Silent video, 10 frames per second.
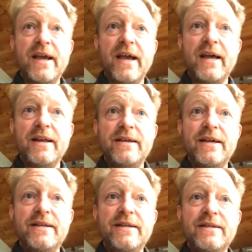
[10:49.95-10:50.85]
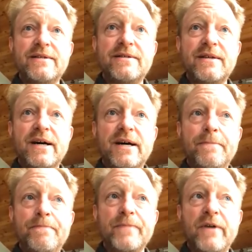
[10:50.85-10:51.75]
And it's a
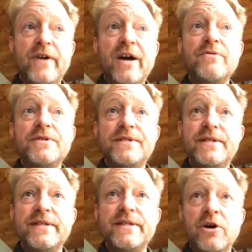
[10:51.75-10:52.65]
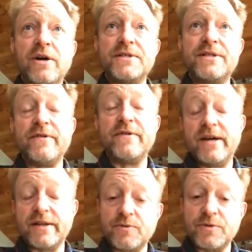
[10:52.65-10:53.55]
viral disease that can cause
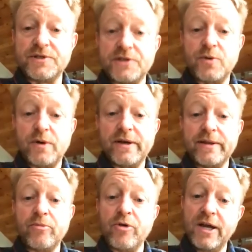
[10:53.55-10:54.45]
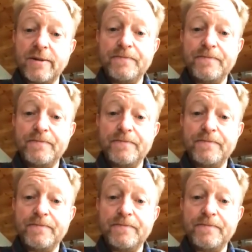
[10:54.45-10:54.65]
encephalitis, which is a swelling of the brain,